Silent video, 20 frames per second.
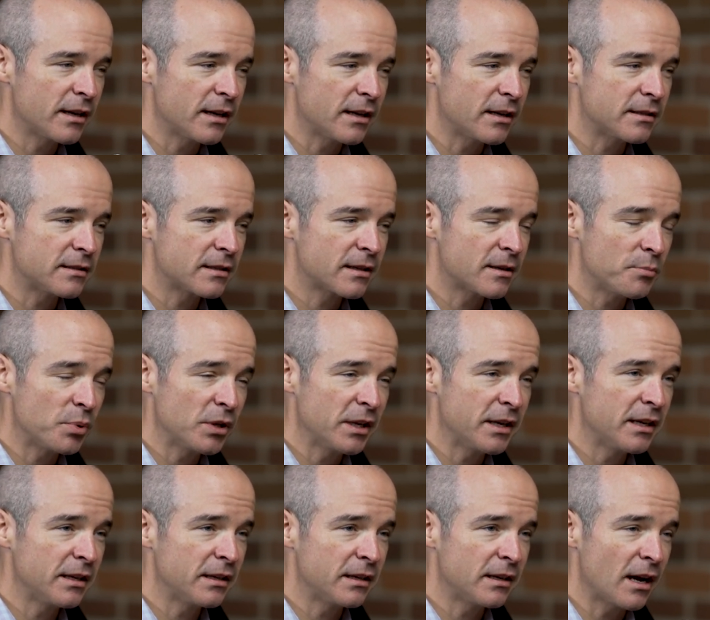is
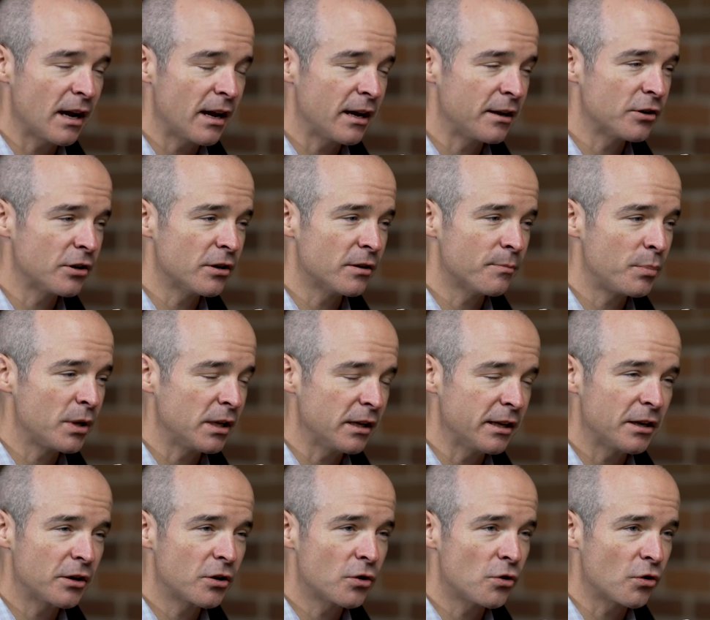complete and utter
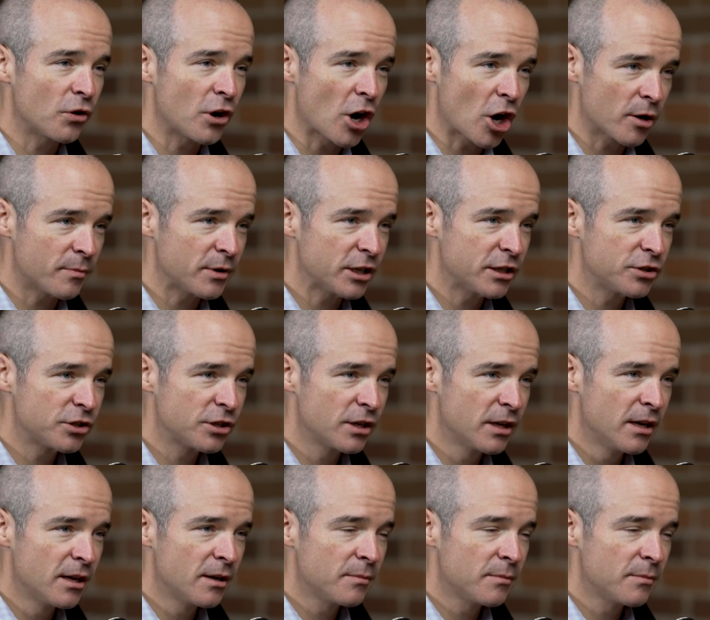political garbage,